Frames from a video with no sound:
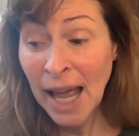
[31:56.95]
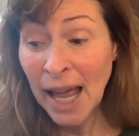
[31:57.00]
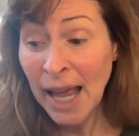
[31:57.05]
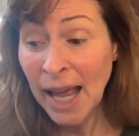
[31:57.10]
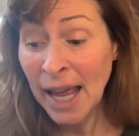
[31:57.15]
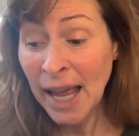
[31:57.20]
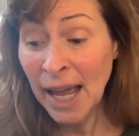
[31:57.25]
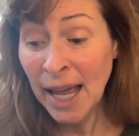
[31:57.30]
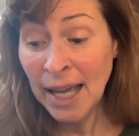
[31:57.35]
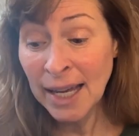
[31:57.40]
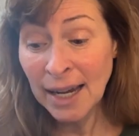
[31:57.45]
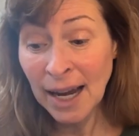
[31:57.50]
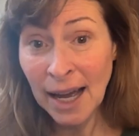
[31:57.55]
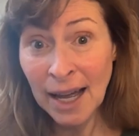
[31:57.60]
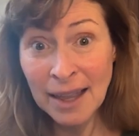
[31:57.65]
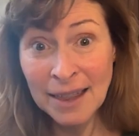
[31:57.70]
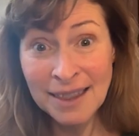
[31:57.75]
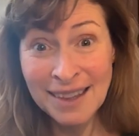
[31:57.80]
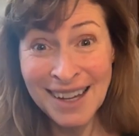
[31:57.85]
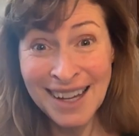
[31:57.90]
And
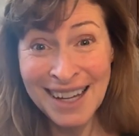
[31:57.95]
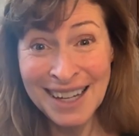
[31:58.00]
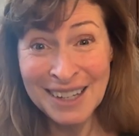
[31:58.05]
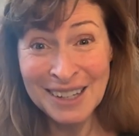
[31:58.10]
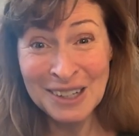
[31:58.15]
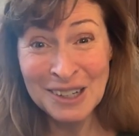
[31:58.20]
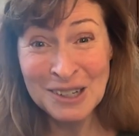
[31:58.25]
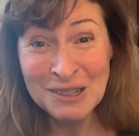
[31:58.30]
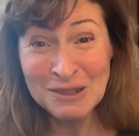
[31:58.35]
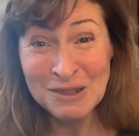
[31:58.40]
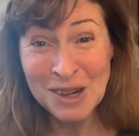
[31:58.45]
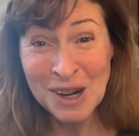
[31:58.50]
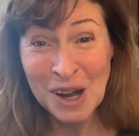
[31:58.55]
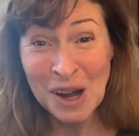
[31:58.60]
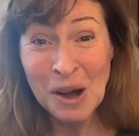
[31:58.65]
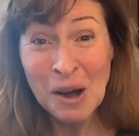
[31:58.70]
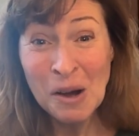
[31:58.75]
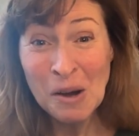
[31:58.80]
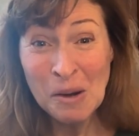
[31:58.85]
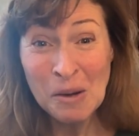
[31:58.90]
I thought, oh
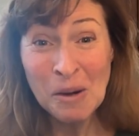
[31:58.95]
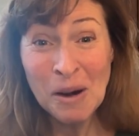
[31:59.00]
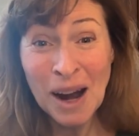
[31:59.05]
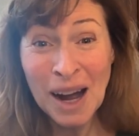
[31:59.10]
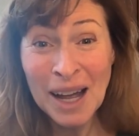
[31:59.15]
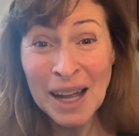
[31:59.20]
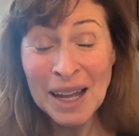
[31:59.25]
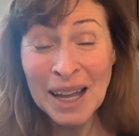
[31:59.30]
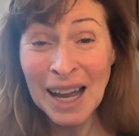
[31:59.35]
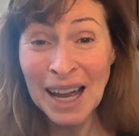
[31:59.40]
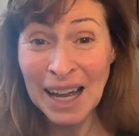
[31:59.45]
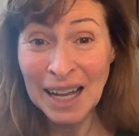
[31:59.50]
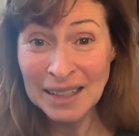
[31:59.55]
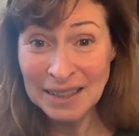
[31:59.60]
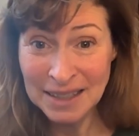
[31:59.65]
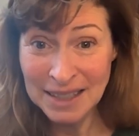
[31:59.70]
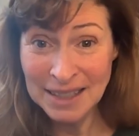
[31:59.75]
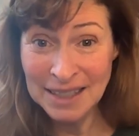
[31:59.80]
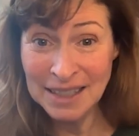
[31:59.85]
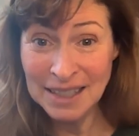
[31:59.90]
no,
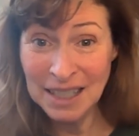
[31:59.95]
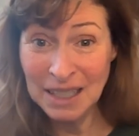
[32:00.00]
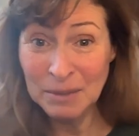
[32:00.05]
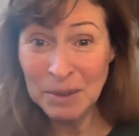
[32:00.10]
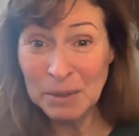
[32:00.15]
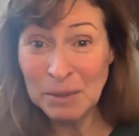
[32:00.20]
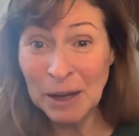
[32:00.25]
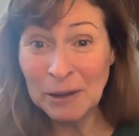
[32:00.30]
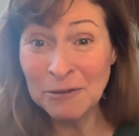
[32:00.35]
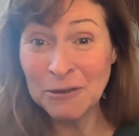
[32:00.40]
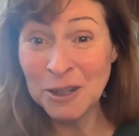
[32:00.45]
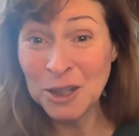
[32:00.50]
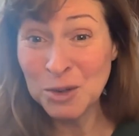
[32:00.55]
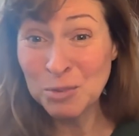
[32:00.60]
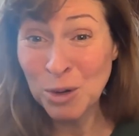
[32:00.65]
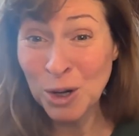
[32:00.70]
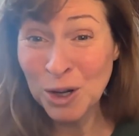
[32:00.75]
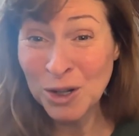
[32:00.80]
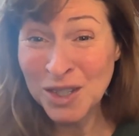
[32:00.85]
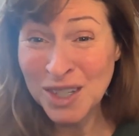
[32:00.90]
this is going to be my first
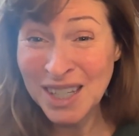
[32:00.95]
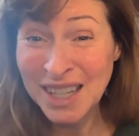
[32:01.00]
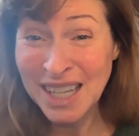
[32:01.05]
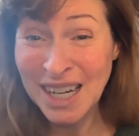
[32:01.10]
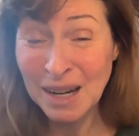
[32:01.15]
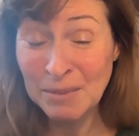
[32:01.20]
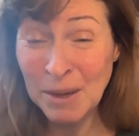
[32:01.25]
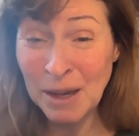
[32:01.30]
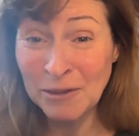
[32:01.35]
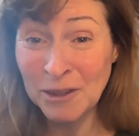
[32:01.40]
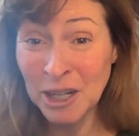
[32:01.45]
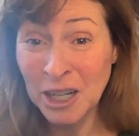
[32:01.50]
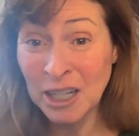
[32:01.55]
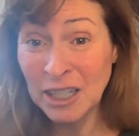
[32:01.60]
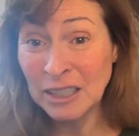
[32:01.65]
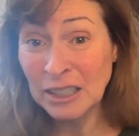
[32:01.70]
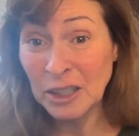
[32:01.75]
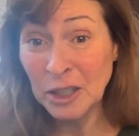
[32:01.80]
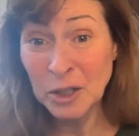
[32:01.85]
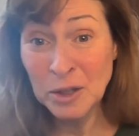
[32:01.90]
person that I'm ever going
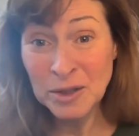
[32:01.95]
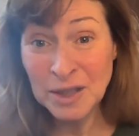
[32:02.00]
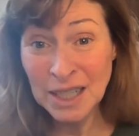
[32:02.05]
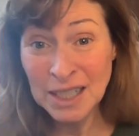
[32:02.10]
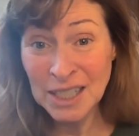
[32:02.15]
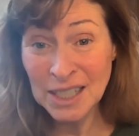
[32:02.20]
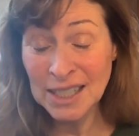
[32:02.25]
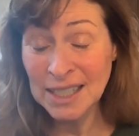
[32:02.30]
to lose. I just